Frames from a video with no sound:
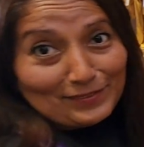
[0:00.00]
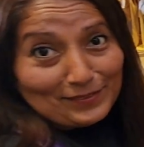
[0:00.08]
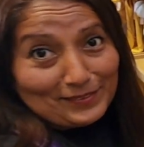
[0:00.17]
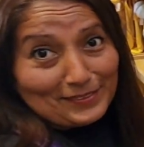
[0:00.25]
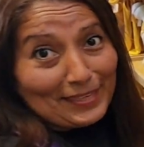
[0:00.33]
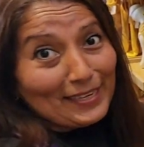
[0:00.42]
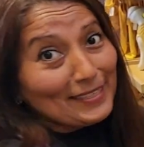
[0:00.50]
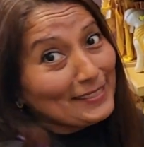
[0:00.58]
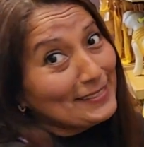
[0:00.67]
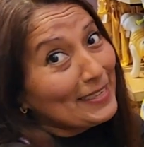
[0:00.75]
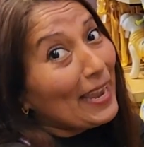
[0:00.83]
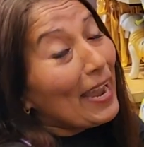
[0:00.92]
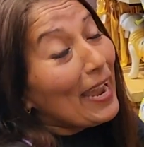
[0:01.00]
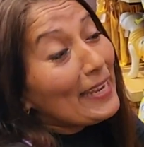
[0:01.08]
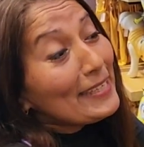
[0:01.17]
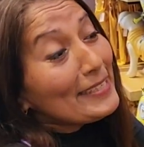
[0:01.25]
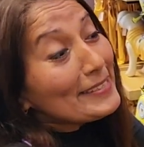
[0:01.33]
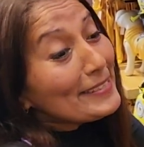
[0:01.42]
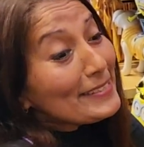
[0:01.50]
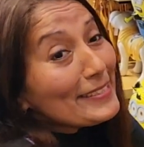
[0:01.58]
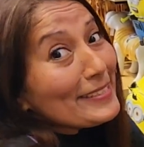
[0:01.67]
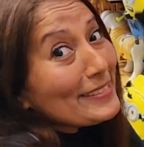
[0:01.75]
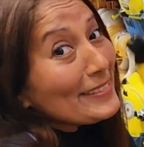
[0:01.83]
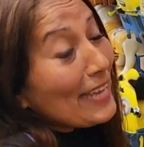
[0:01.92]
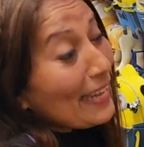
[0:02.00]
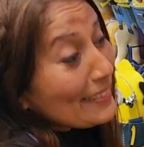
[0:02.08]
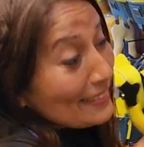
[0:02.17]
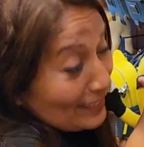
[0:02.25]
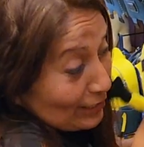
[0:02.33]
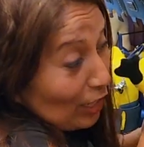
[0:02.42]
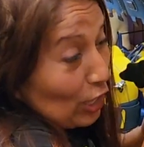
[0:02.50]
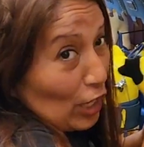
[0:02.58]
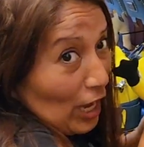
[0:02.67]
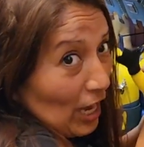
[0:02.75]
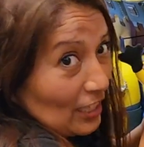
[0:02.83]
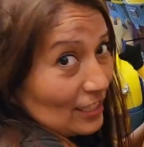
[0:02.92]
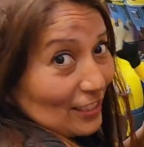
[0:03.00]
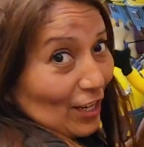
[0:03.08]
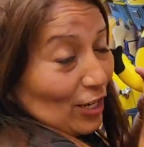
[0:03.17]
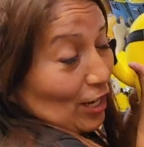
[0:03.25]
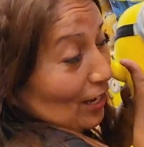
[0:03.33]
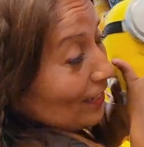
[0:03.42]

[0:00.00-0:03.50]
You get him in his undies, in his little oh, whiteies, in his